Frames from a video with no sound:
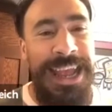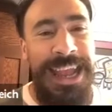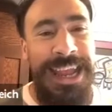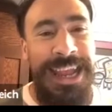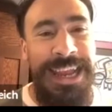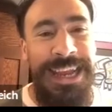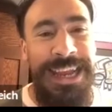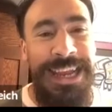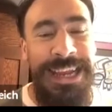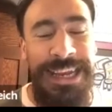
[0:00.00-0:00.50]

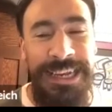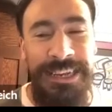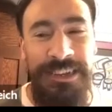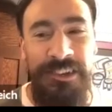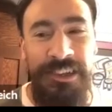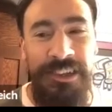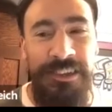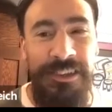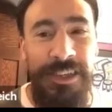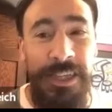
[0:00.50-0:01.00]

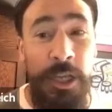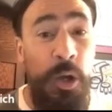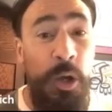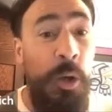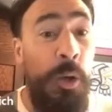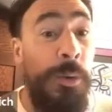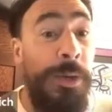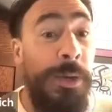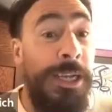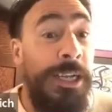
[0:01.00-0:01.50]
And she's like,
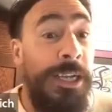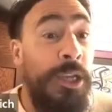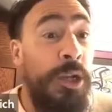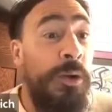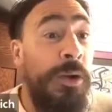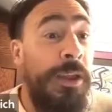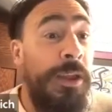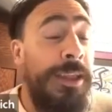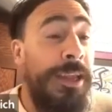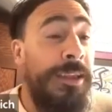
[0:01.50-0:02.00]
oh, we're going to
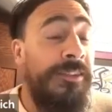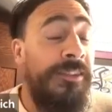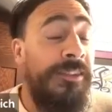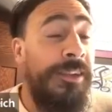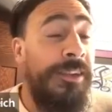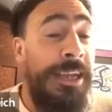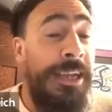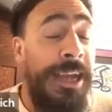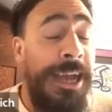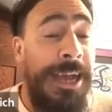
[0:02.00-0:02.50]
go to
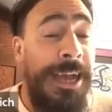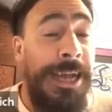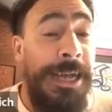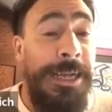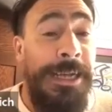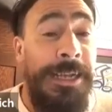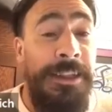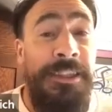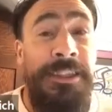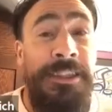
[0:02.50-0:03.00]
this
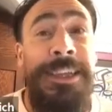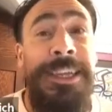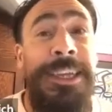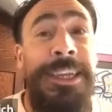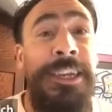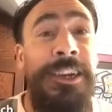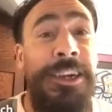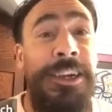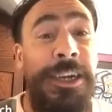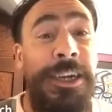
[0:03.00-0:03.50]
uh,
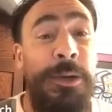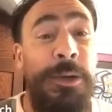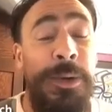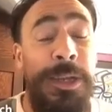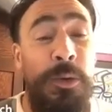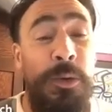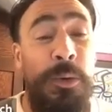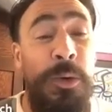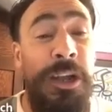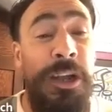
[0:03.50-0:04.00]
theater. We're
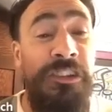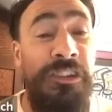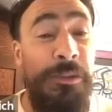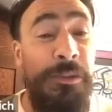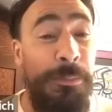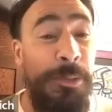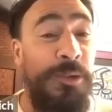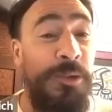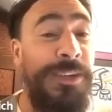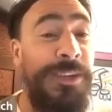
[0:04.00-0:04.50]
going to watch the
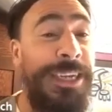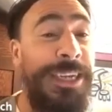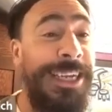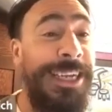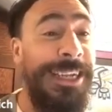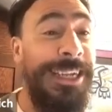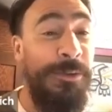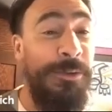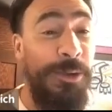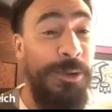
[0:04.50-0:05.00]

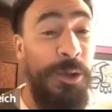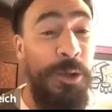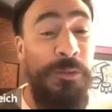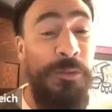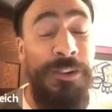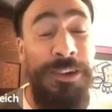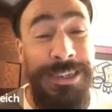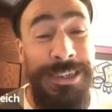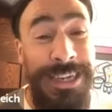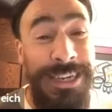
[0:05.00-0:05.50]
movie and then we'll go
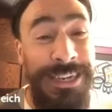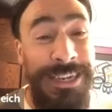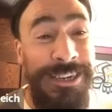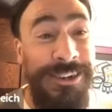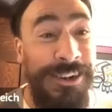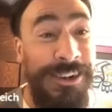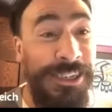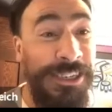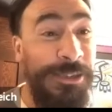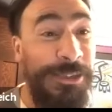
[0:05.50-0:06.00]
for
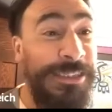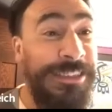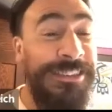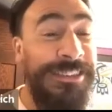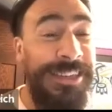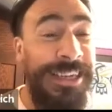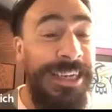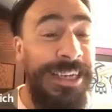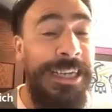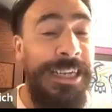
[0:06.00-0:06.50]
dinner. Aren't you
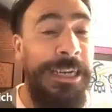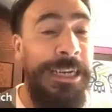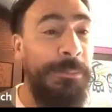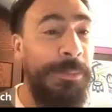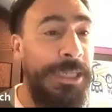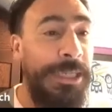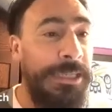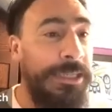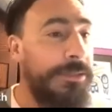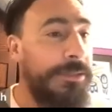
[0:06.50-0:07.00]
excited? I'm
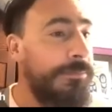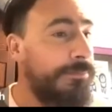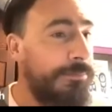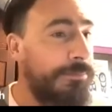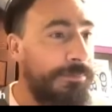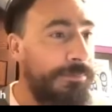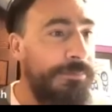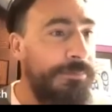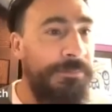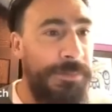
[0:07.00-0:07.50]
like,
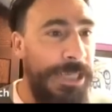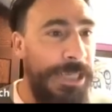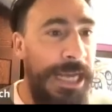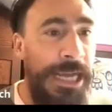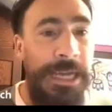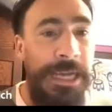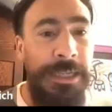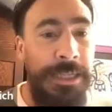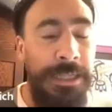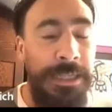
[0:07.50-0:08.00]

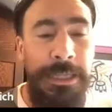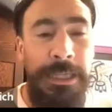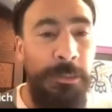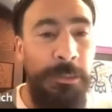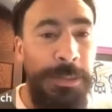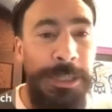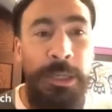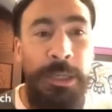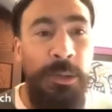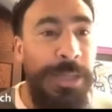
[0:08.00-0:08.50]
yeah,
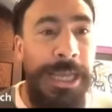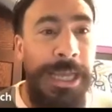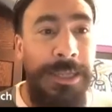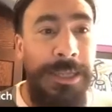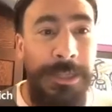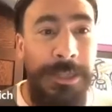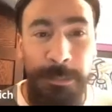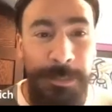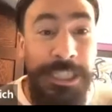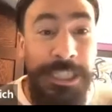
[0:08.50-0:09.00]
it'll be okay.
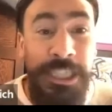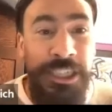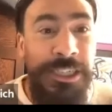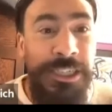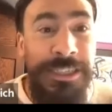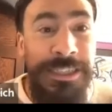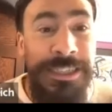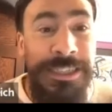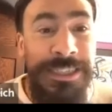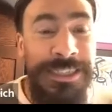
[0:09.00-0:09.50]
It'll be
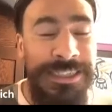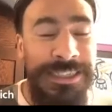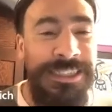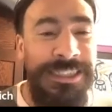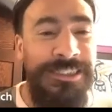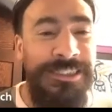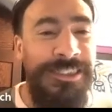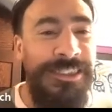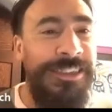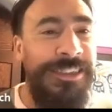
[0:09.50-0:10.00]
good.
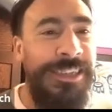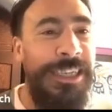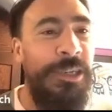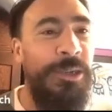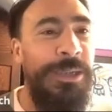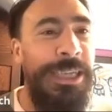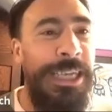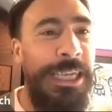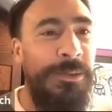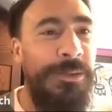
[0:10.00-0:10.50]
And she's like,
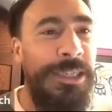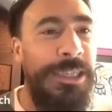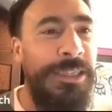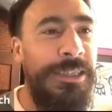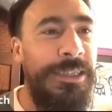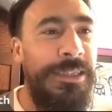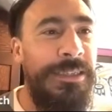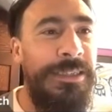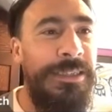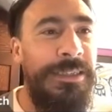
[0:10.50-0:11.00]
okay,
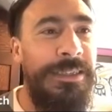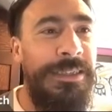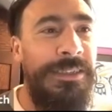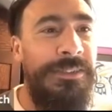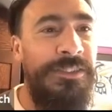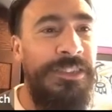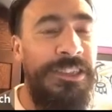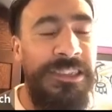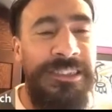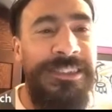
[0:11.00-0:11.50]
well,
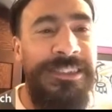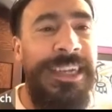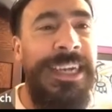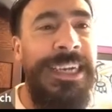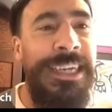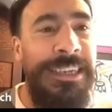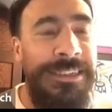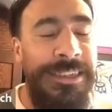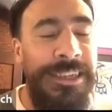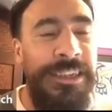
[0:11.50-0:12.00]
if you're
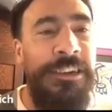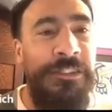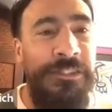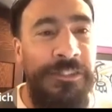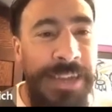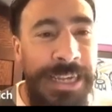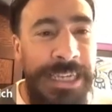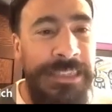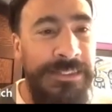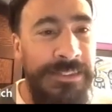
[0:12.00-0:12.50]
excited, tell your
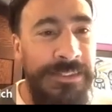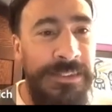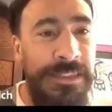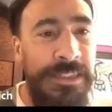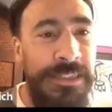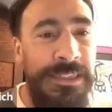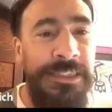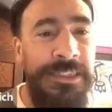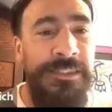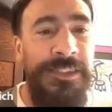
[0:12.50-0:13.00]
face
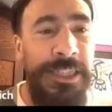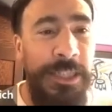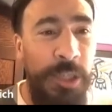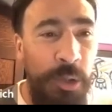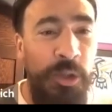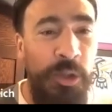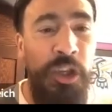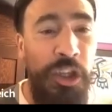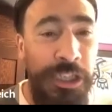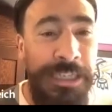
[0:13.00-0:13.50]
because you
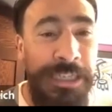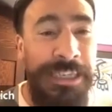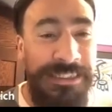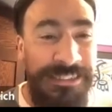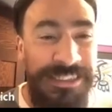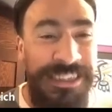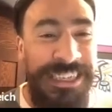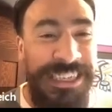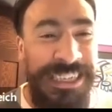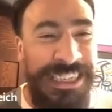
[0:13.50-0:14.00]
don't look
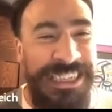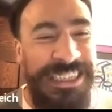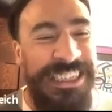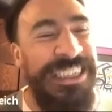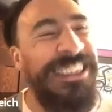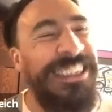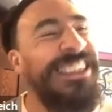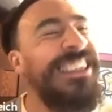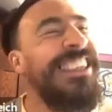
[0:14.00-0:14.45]
excited.